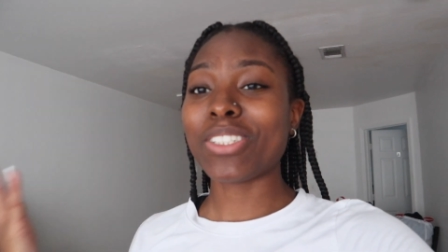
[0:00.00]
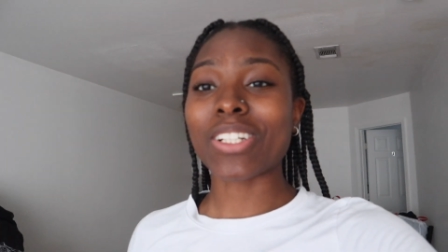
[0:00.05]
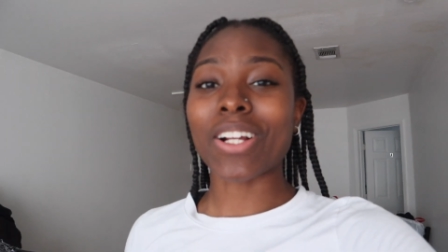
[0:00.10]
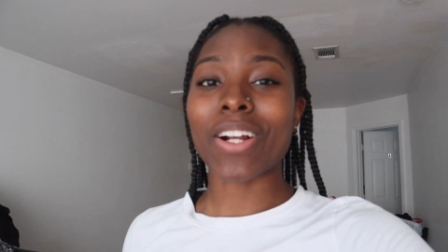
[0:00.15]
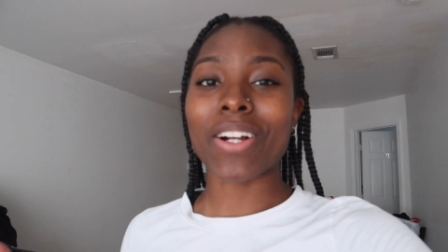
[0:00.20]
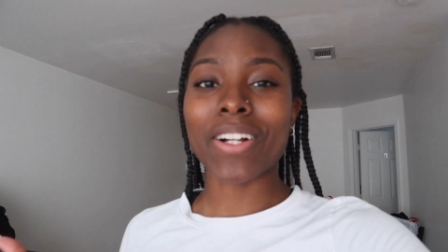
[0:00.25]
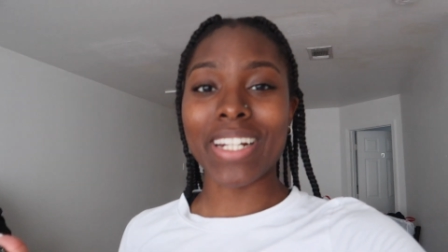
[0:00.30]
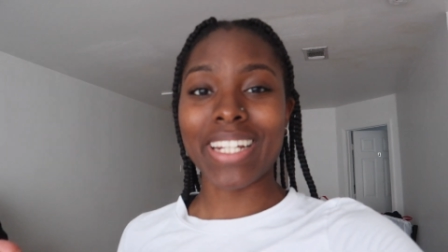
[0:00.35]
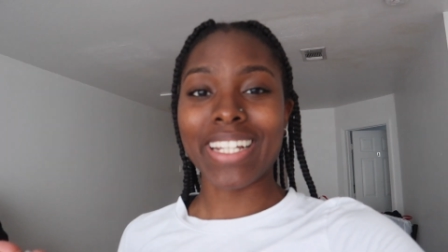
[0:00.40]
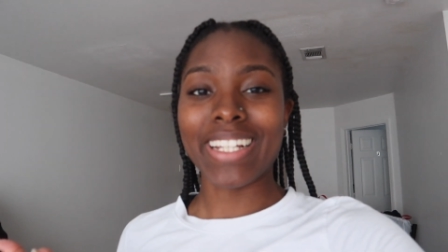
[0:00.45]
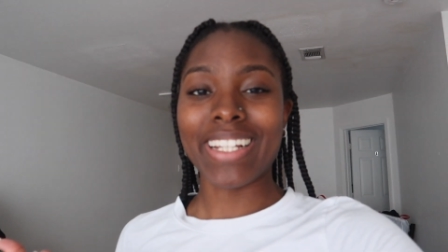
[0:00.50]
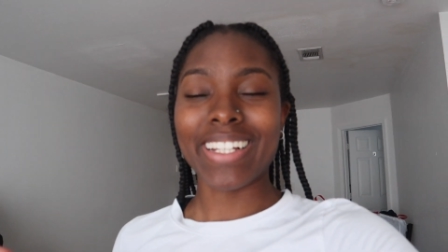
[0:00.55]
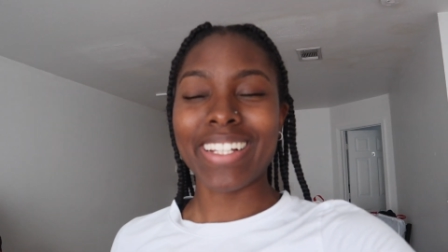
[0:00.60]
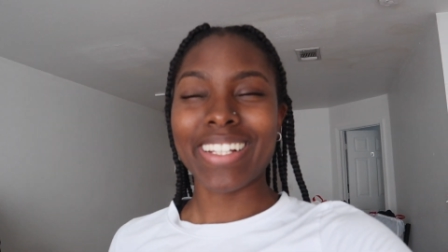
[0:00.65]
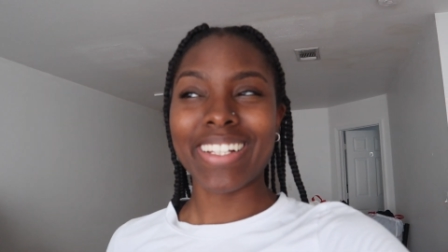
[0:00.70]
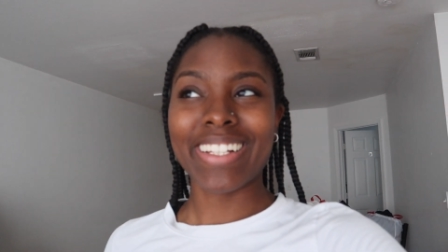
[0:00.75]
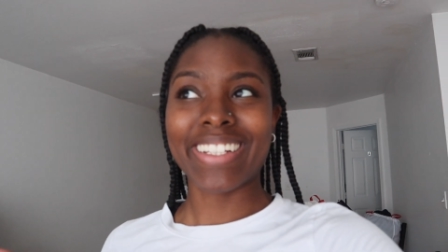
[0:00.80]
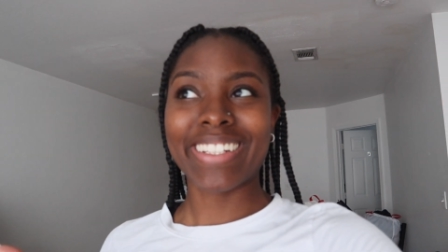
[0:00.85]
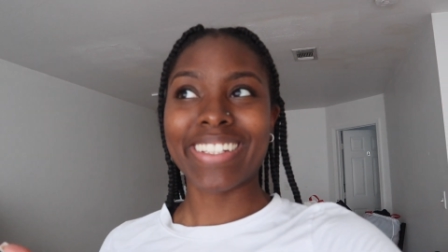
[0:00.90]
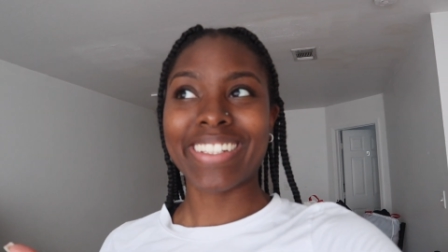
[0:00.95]
journey
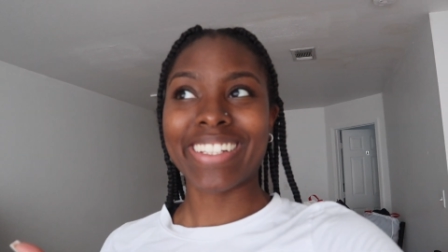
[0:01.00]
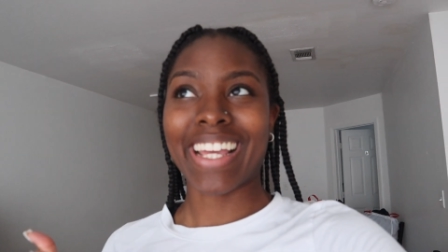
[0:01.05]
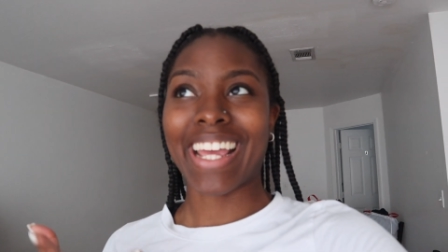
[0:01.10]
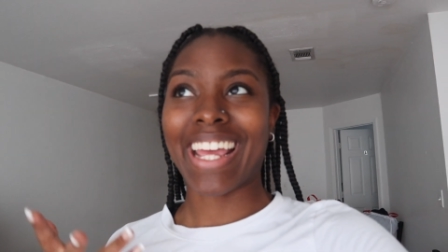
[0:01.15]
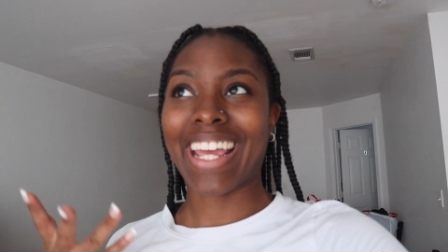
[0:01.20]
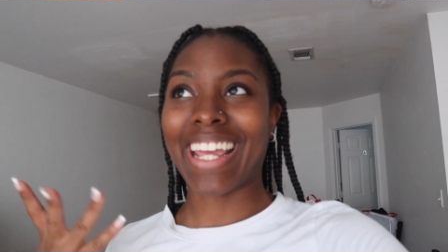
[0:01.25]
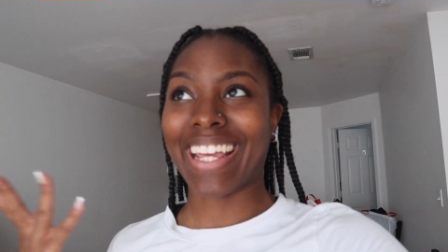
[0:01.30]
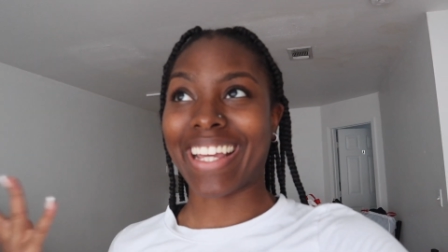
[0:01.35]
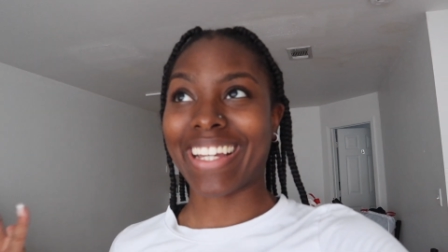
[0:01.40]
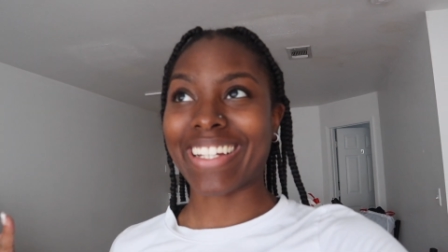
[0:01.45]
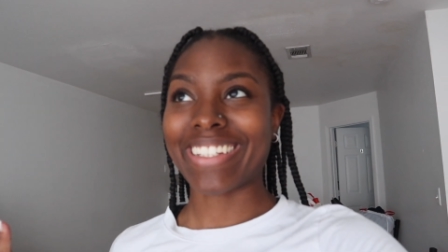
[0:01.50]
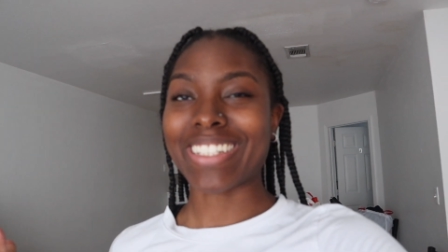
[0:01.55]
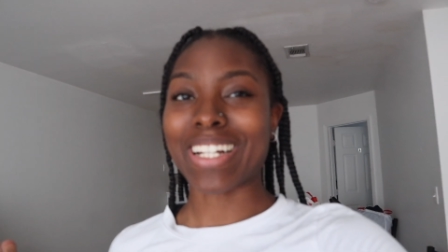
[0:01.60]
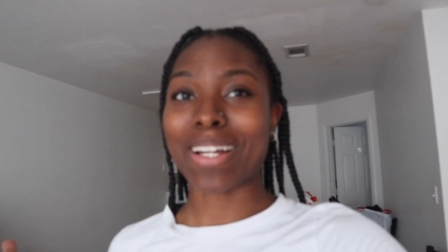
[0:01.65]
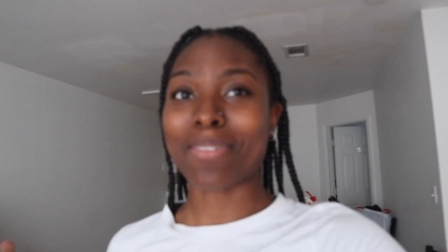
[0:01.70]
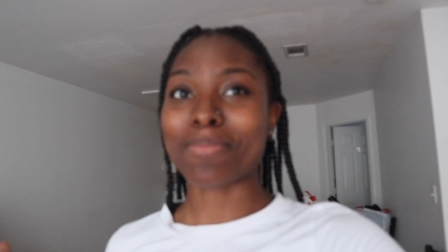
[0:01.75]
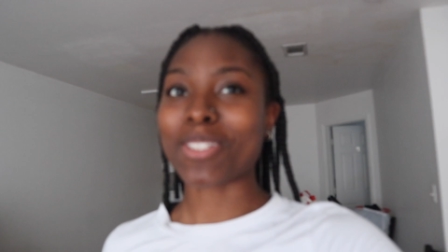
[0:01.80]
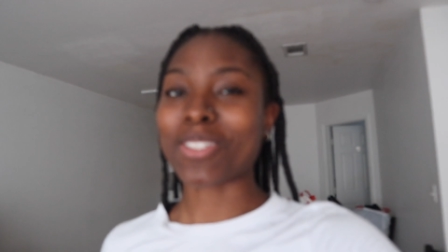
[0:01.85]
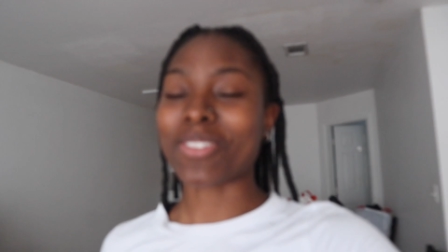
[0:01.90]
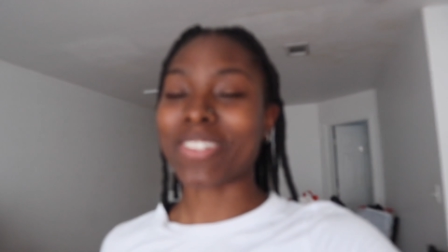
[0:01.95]
and
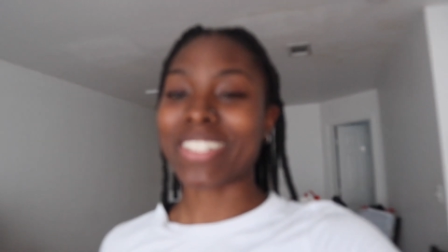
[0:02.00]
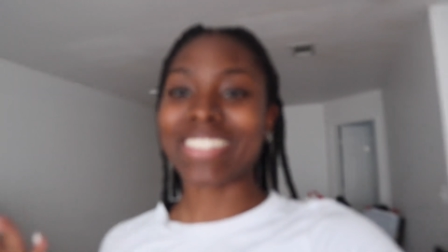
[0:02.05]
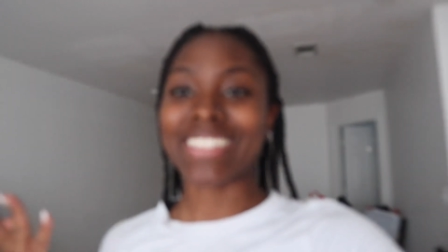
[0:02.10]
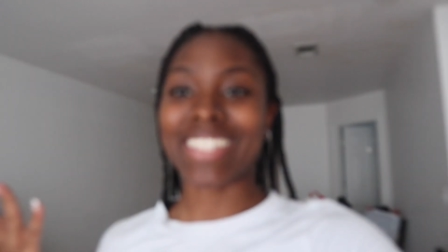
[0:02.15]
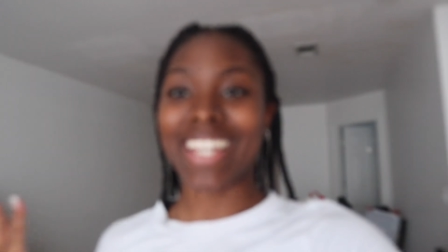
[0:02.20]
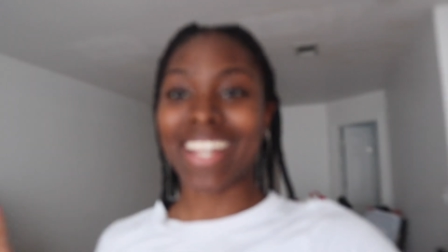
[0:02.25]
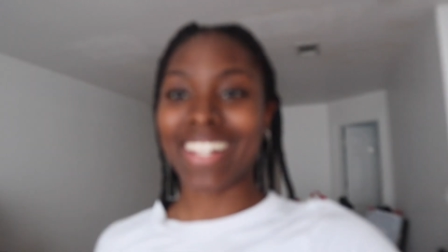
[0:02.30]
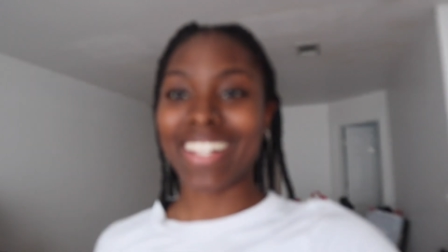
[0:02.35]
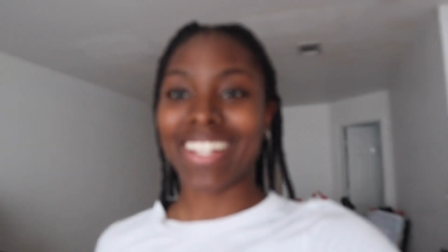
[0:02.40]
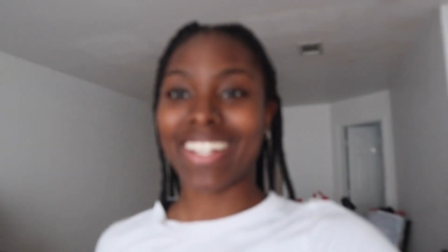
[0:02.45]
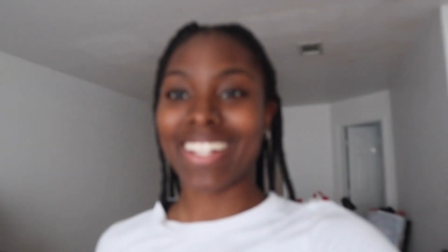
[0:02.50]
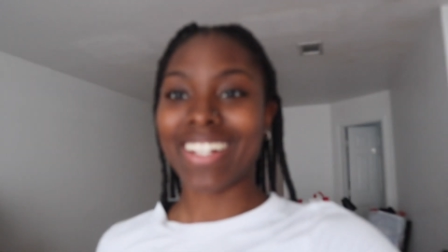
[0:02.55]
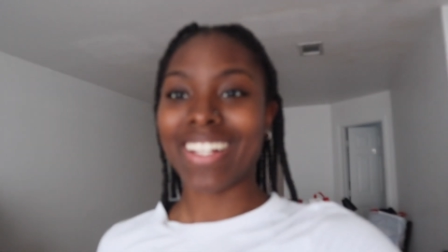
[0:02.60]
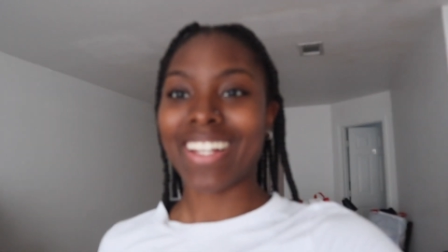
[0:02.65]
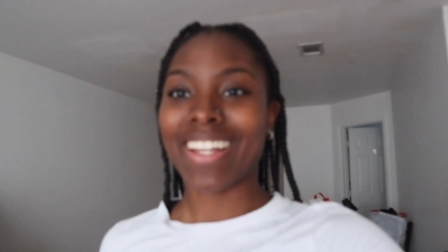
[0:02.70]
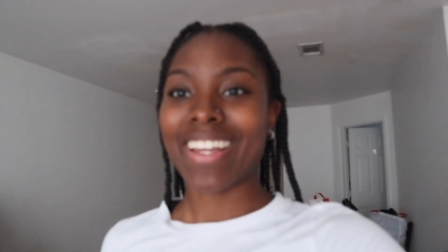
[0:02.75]
I'm so excited.